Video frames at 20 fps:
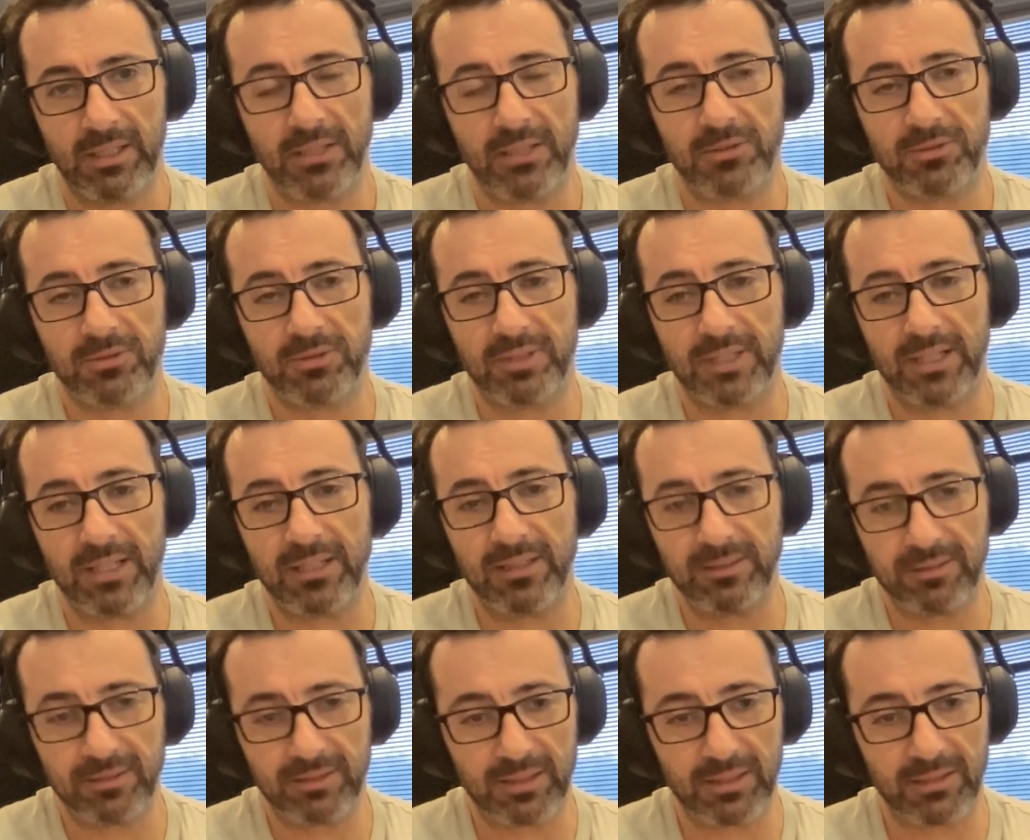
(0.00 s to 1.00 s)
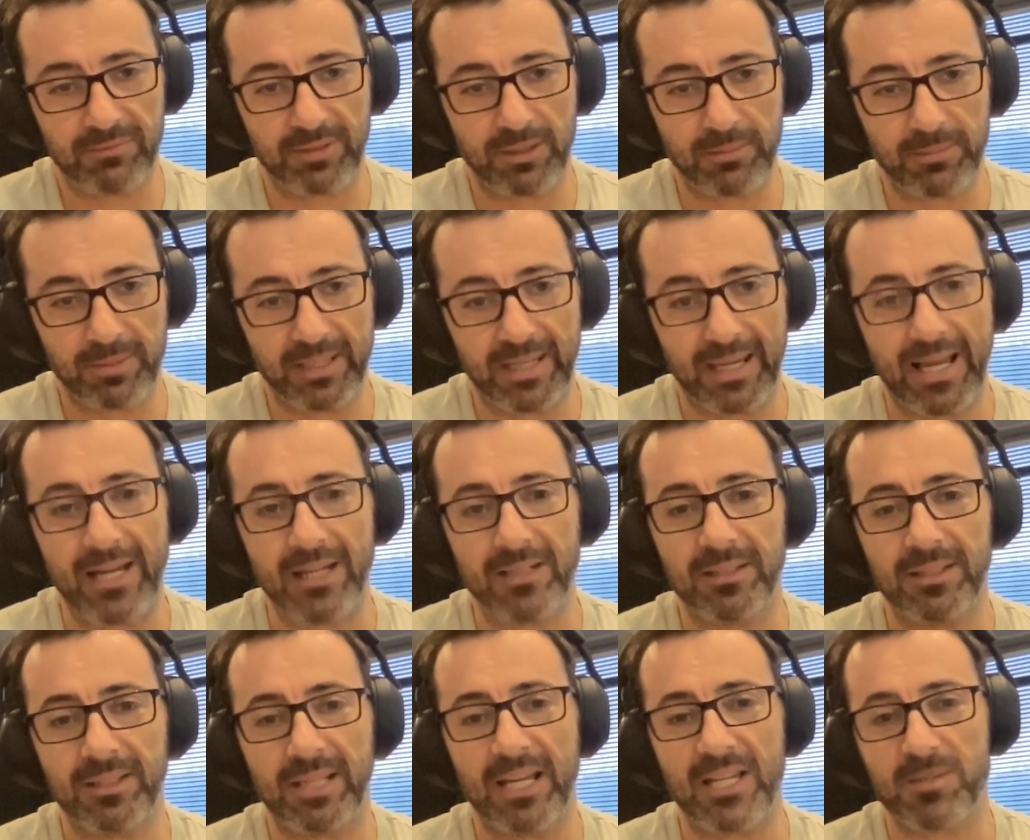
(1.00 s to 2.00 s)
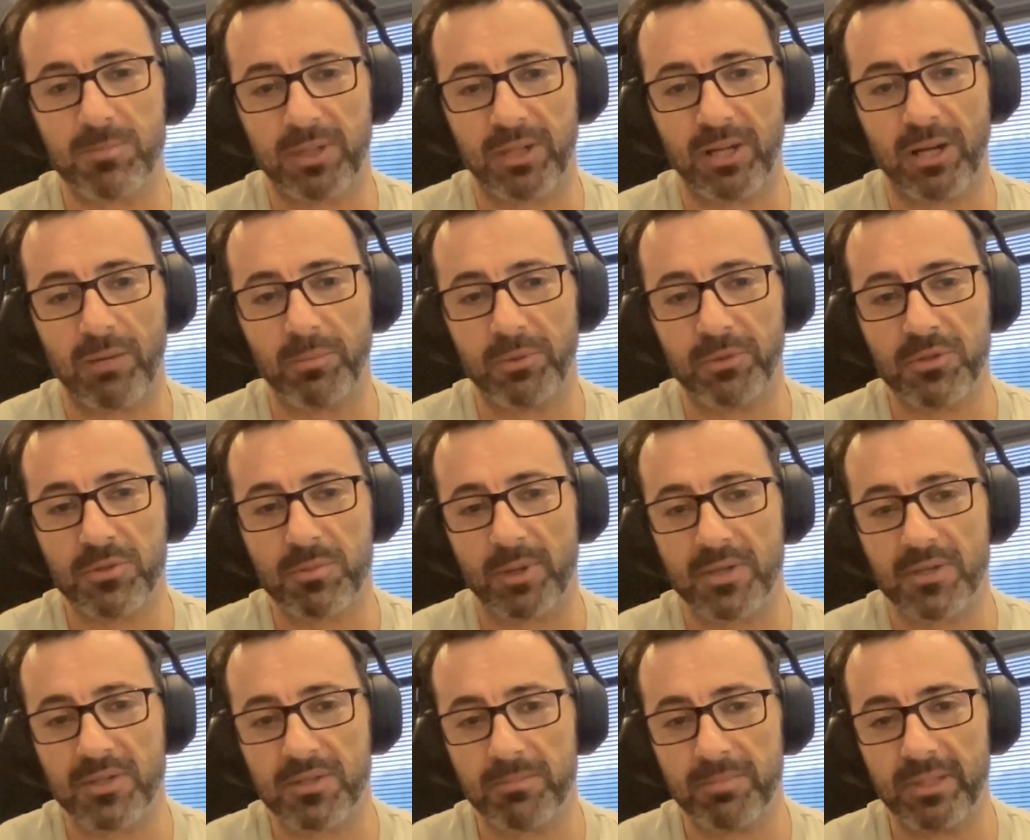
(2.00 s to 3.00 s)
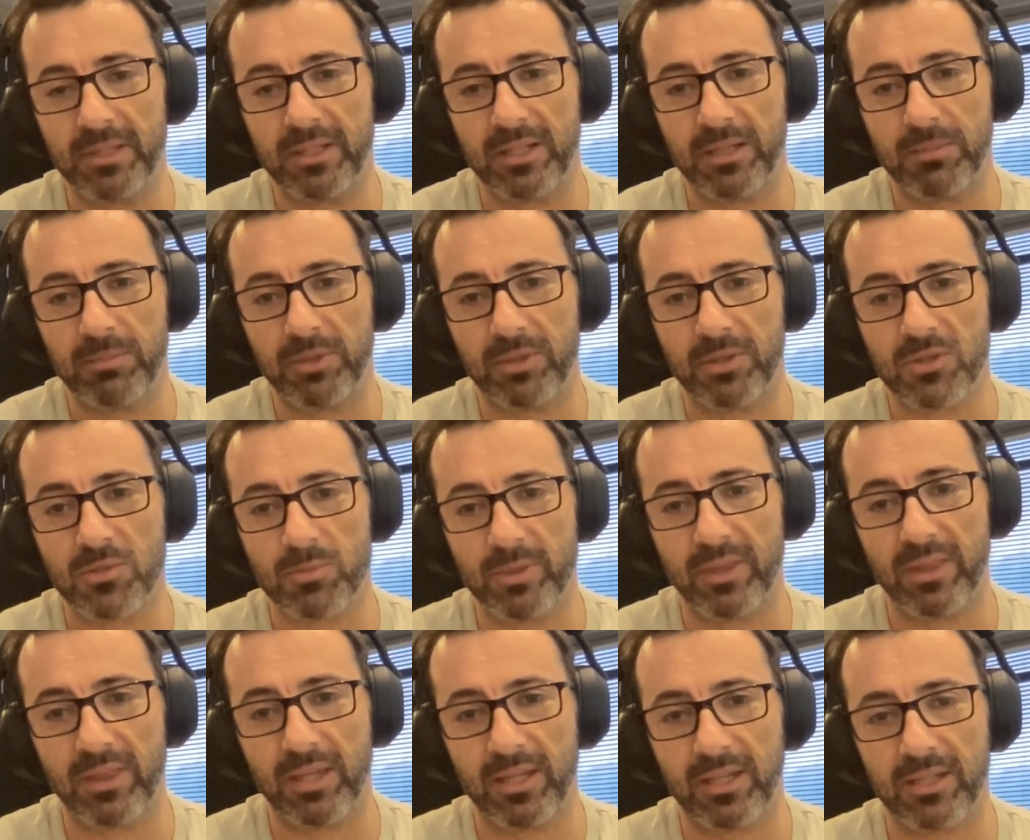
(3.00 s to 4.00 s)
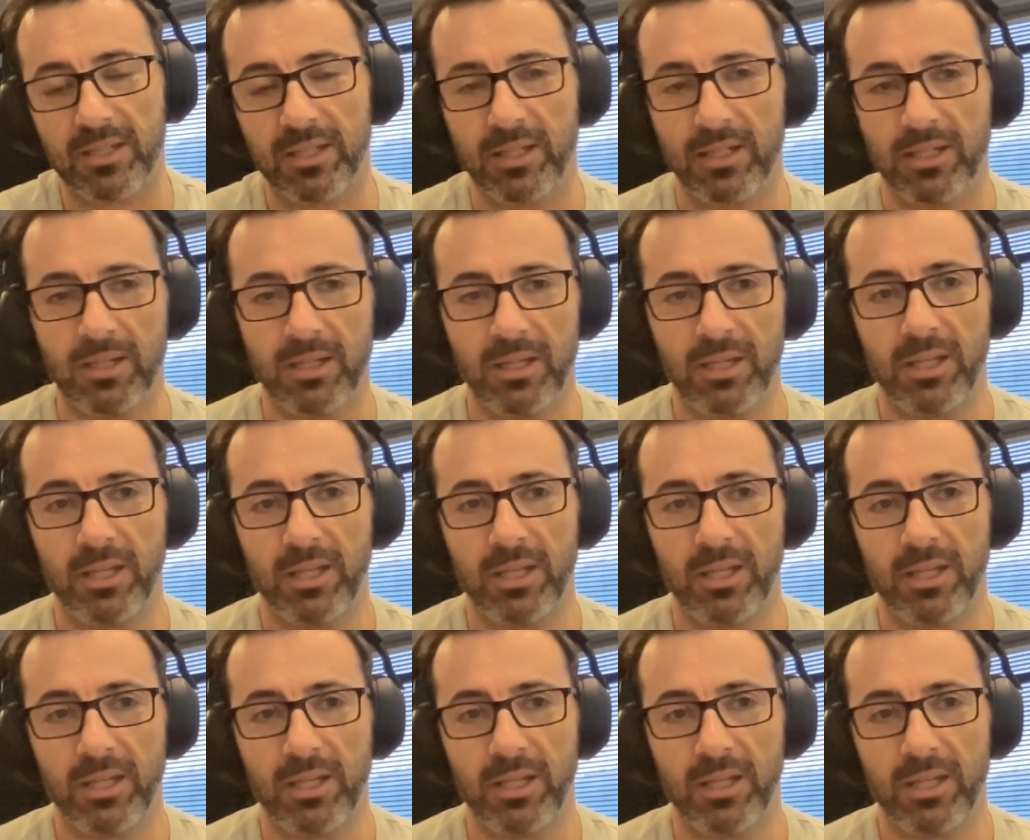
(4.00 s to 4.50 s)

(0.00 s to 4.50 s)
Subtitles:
And today, if I may add, it has become a responsibility because we think